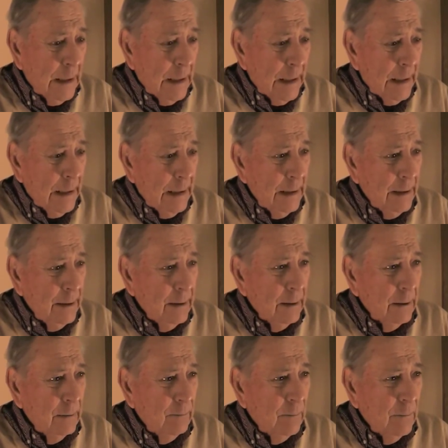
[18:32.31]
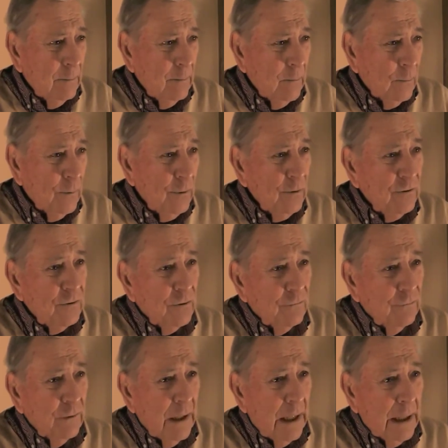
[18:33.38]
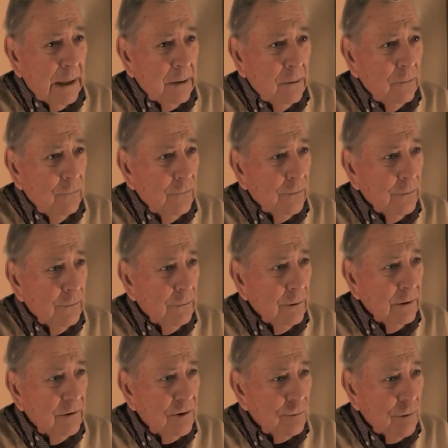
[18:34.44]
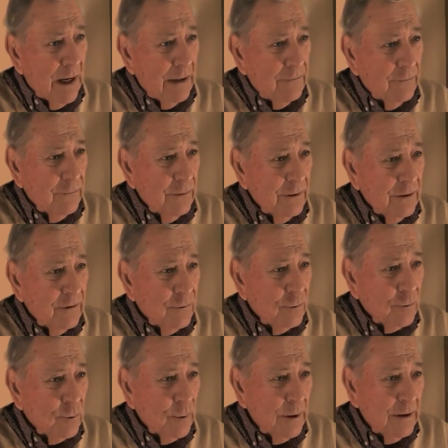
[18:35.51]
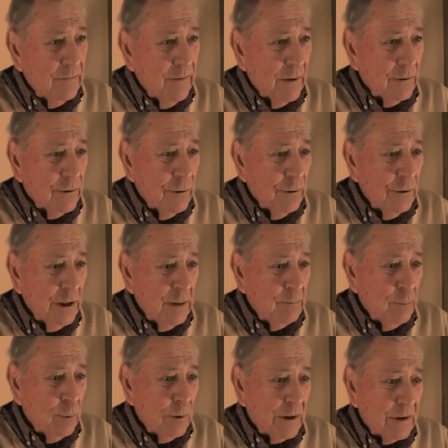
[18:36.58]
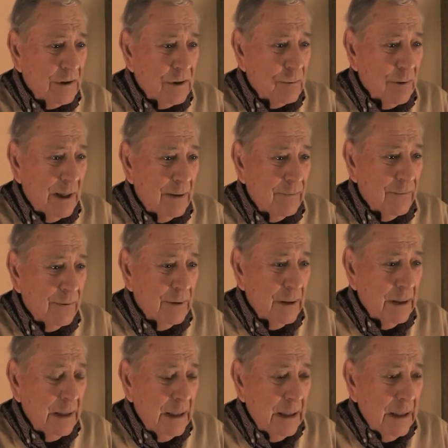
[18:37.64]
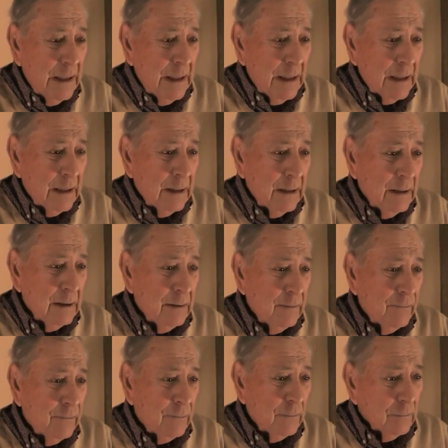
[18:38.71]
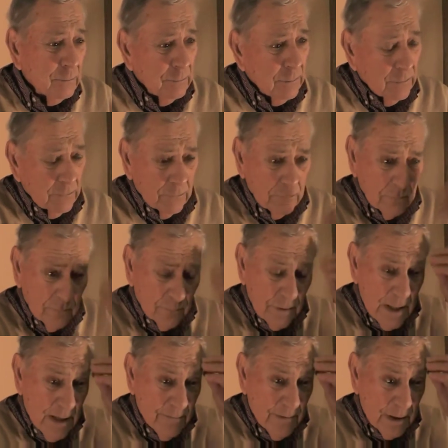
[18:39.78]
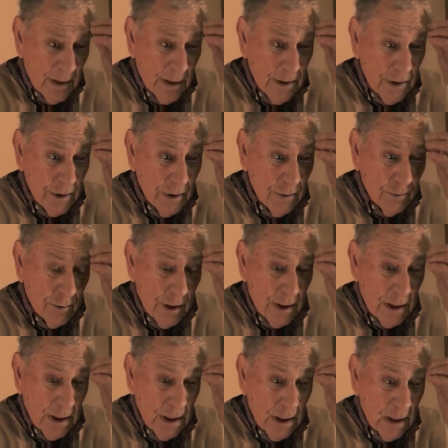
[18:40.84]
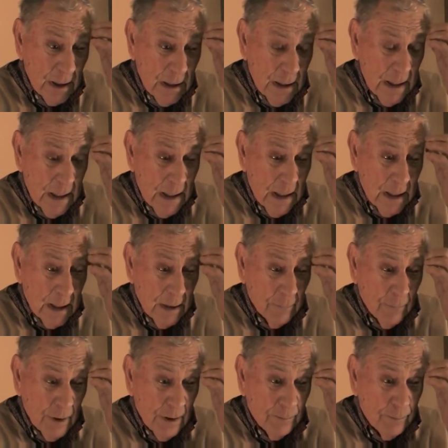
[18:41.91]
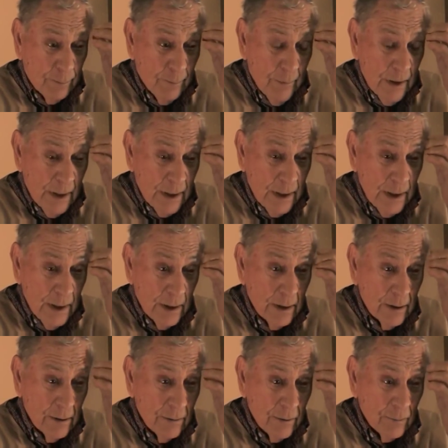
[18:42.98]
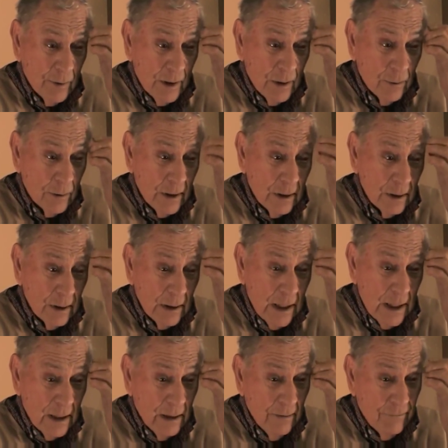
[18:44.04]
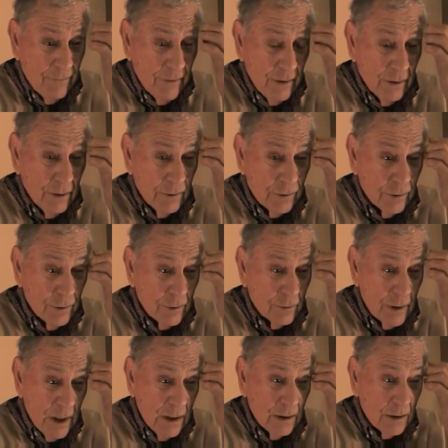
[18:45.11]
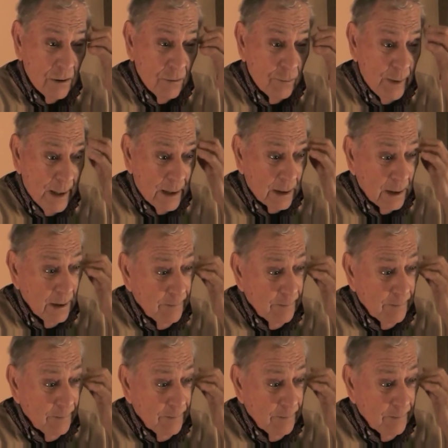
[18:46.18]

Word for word: And we used to fly over Stratford. This was one of our turning points, Stratford, for navigation training, and we hit here and we go down to Langley Field, turn around, go back